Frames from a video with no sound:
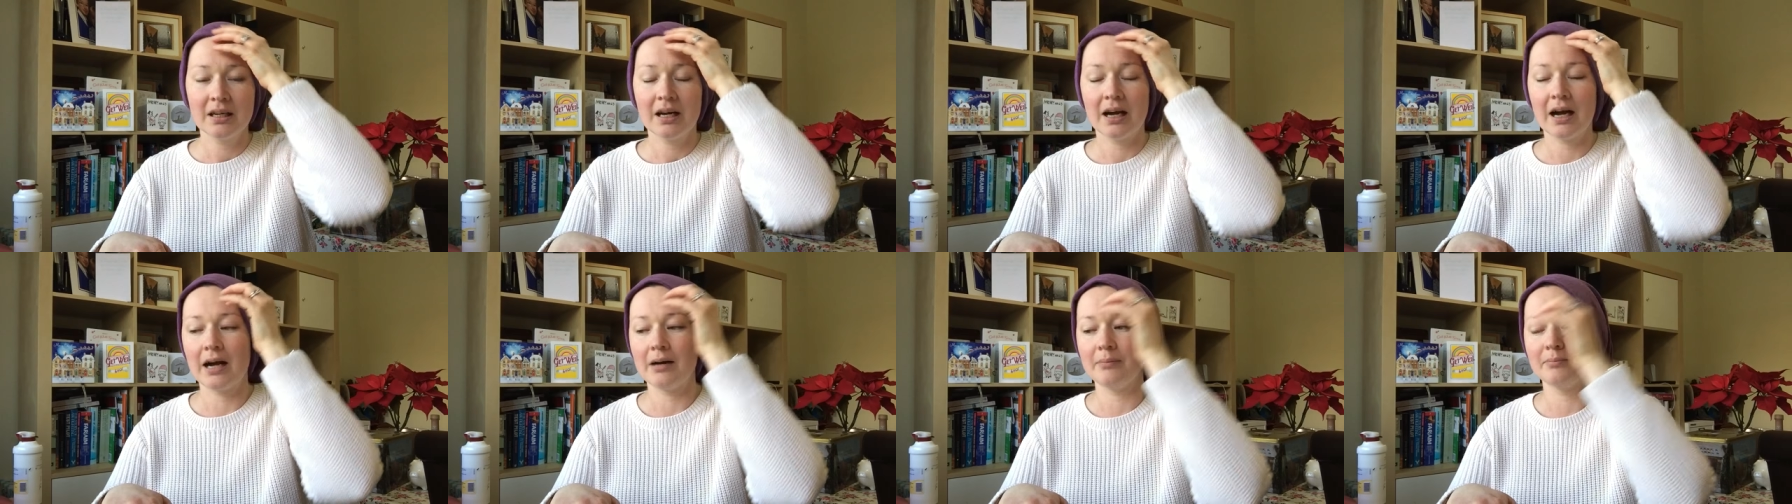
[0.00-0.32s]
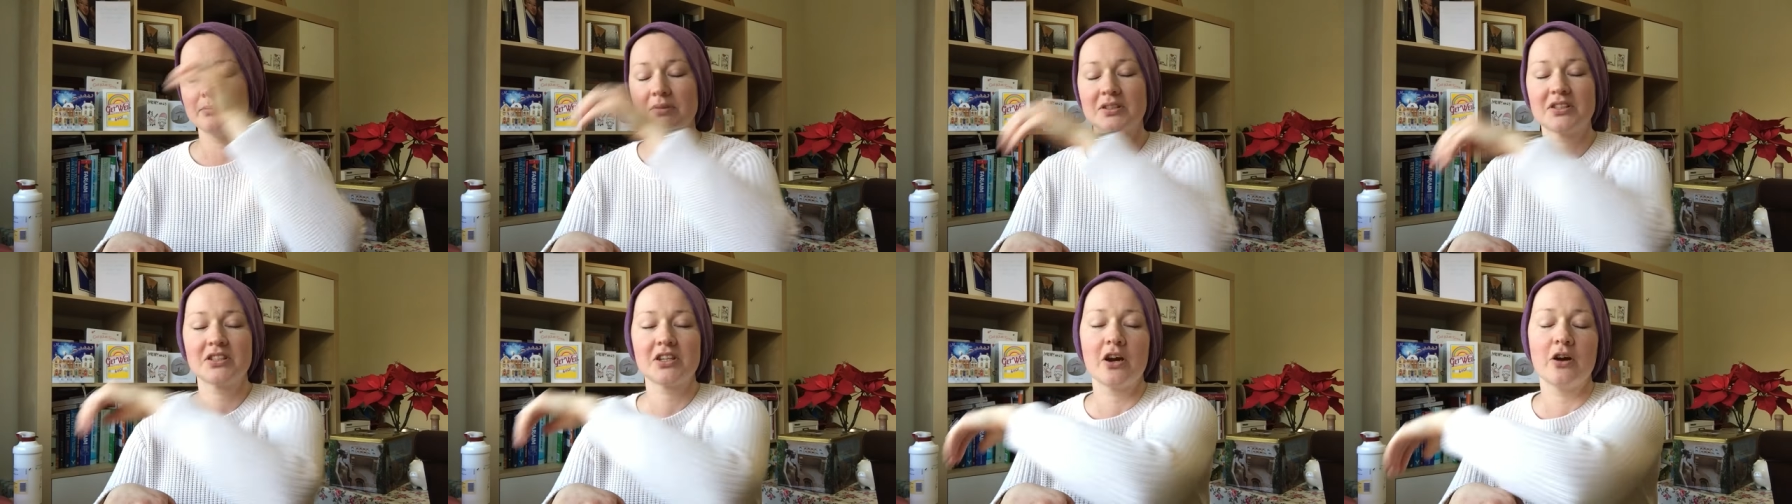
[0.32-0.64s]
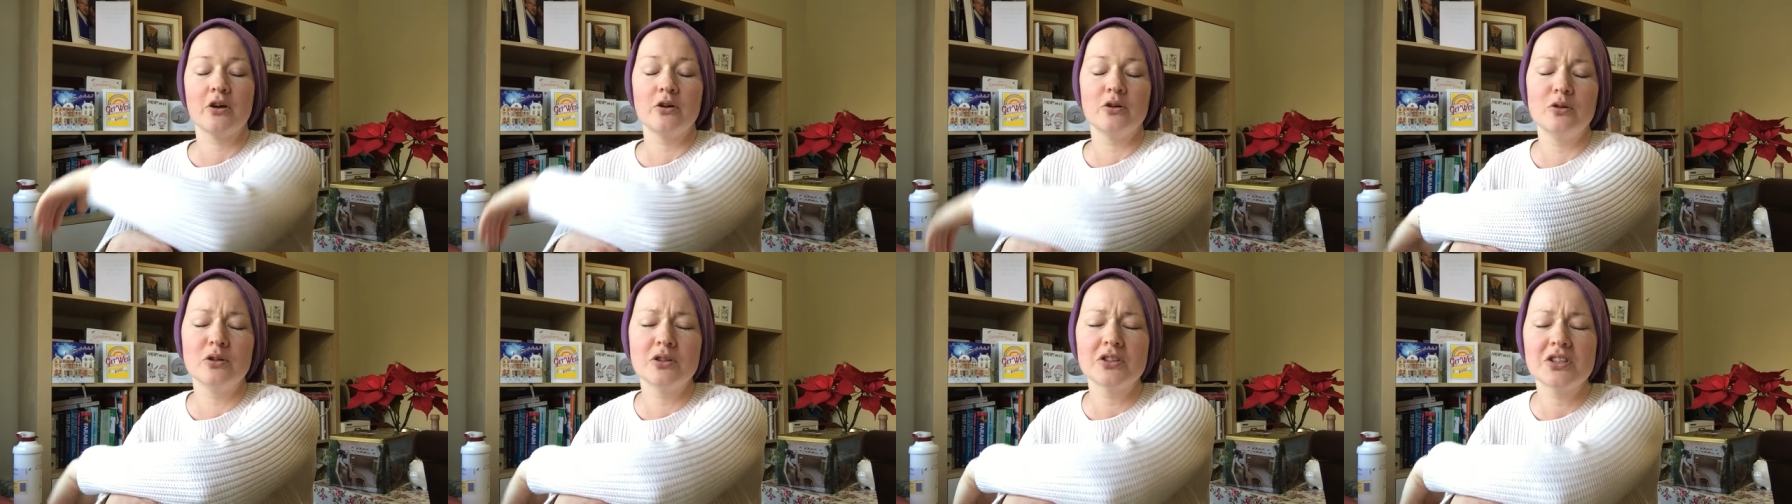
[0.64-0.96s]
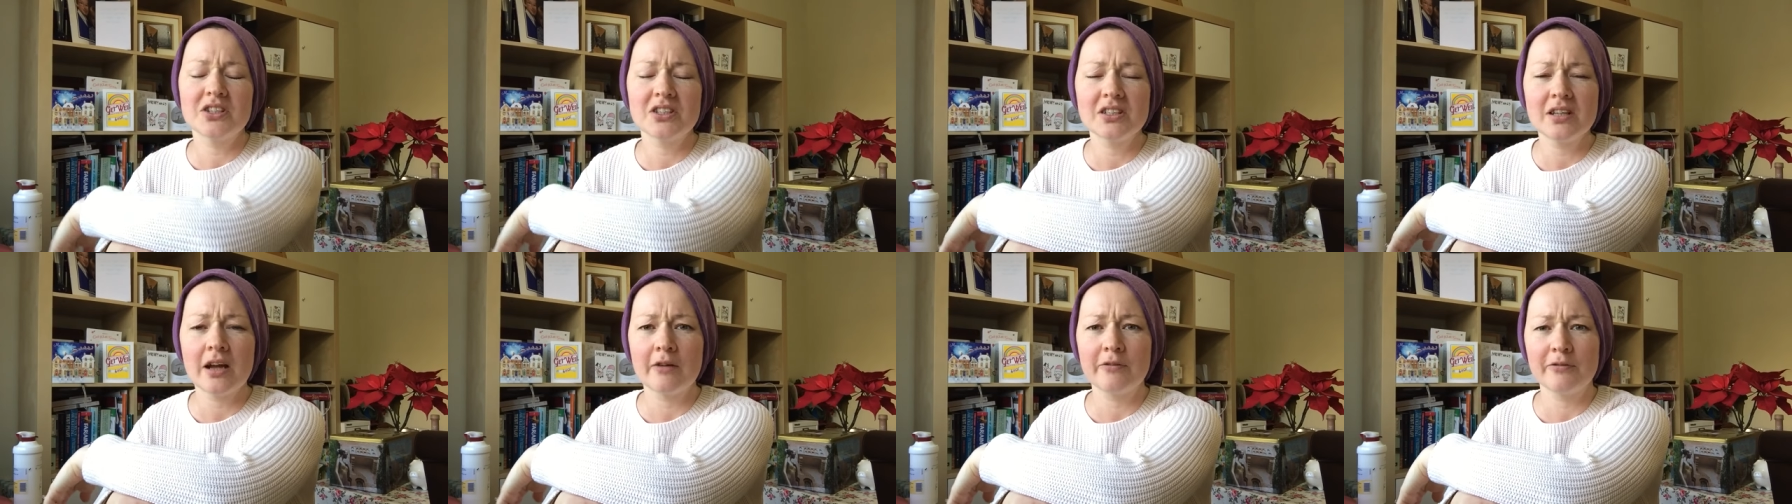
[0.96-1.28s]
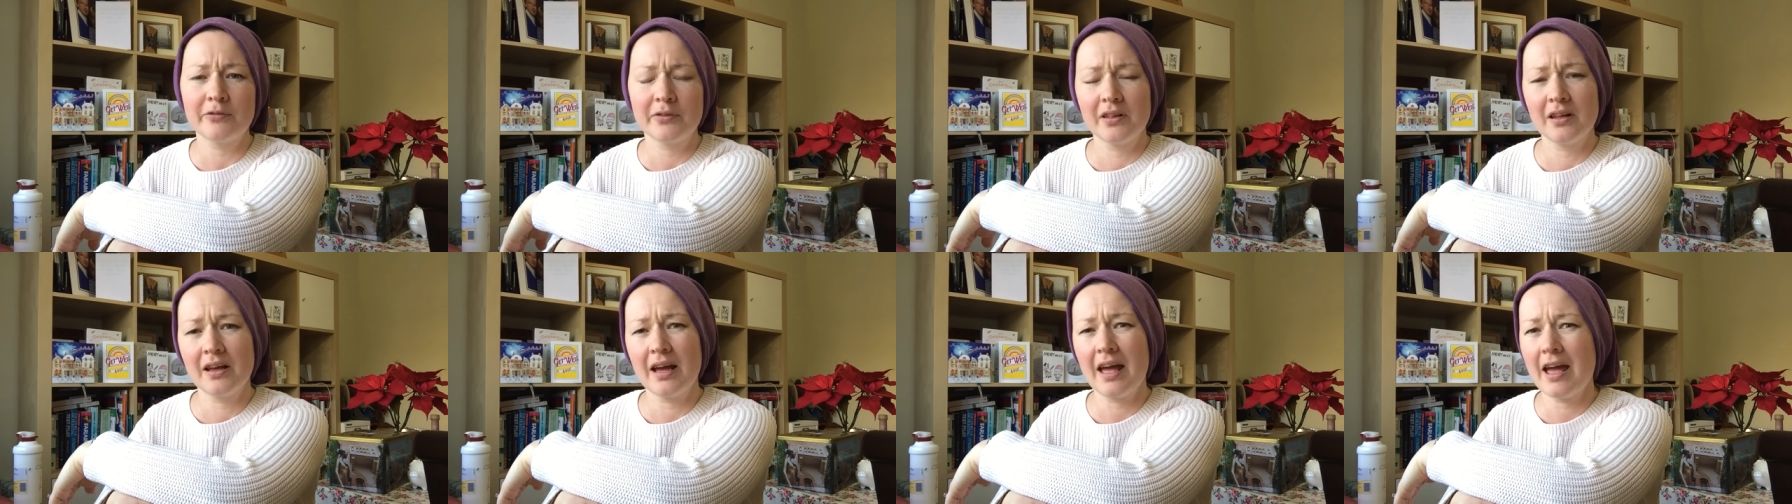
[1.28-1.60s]
Um, so stuff
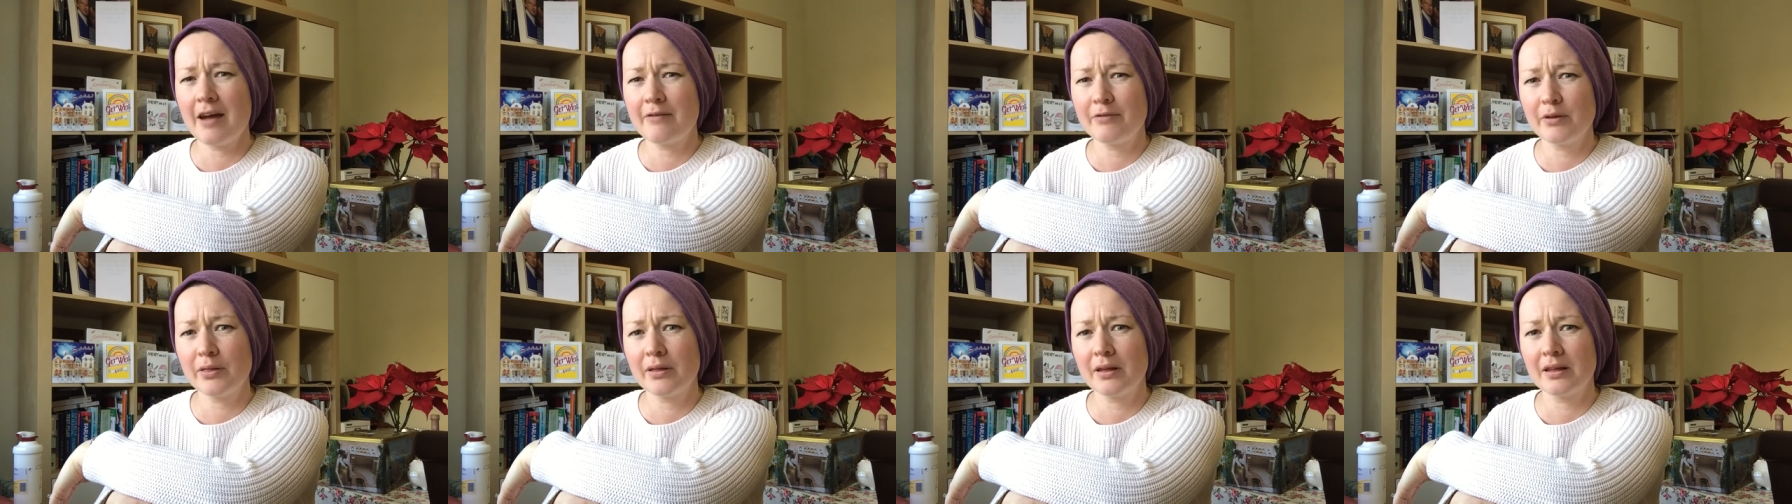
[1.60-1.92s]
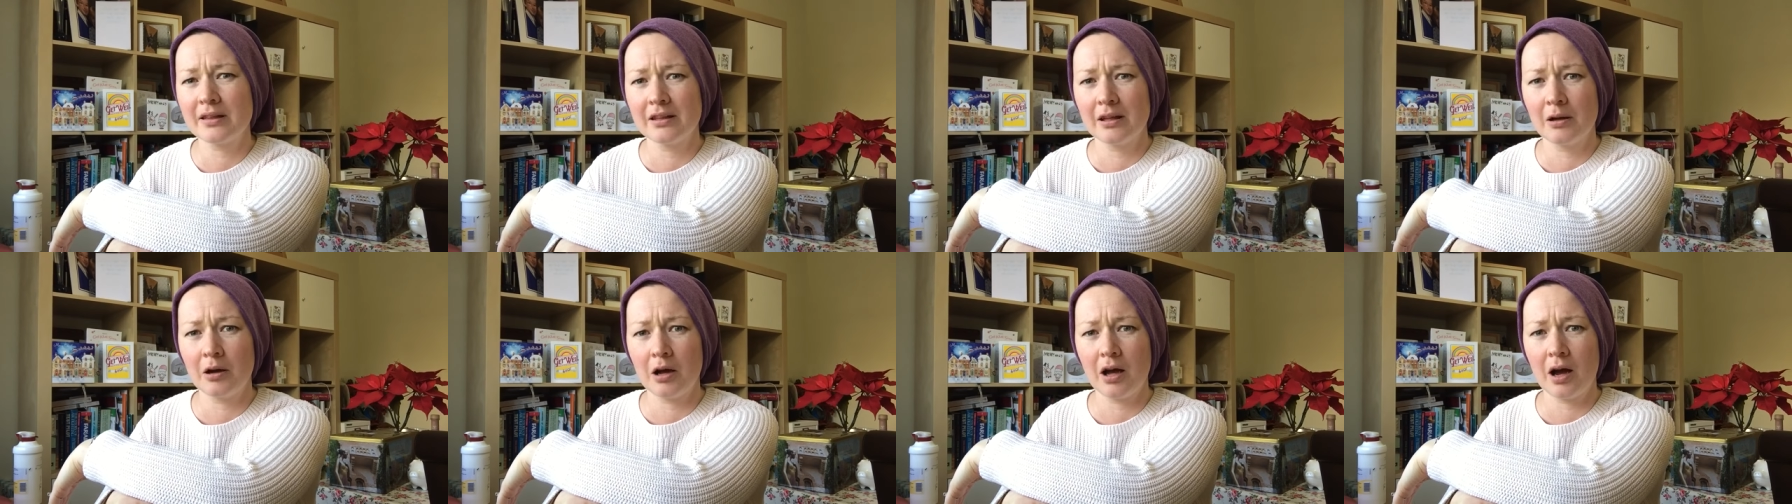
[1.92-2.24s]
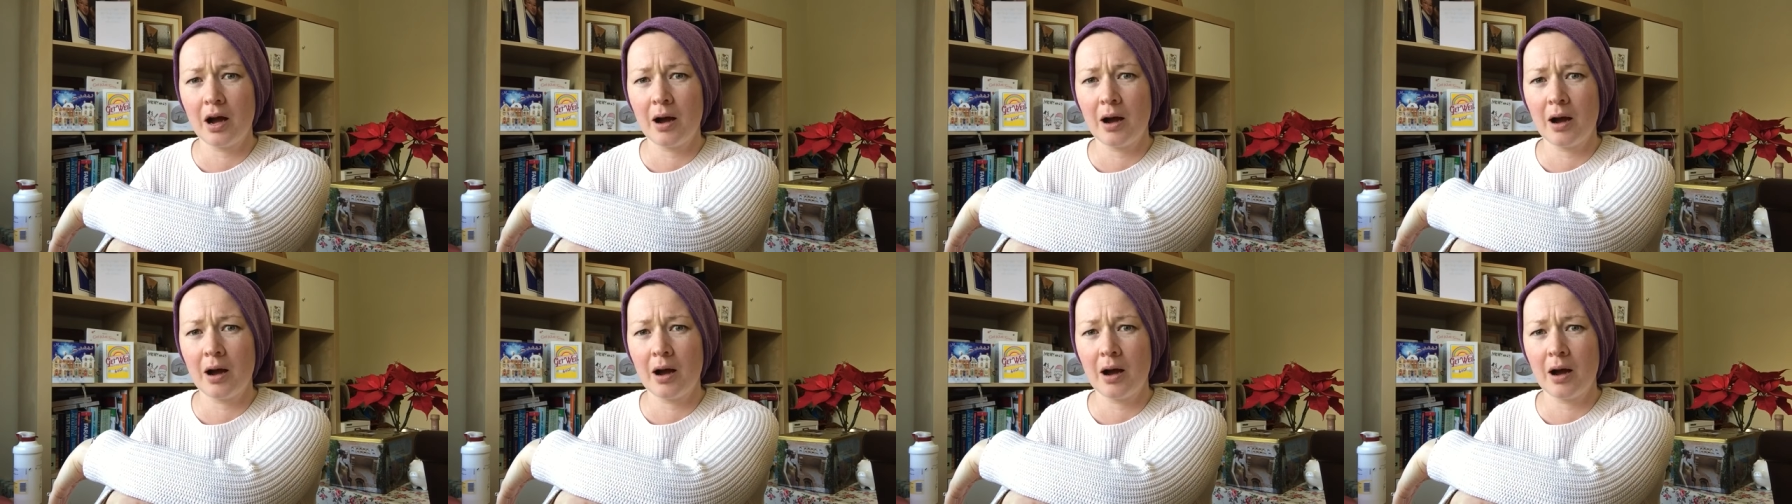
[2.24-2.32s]
that everything that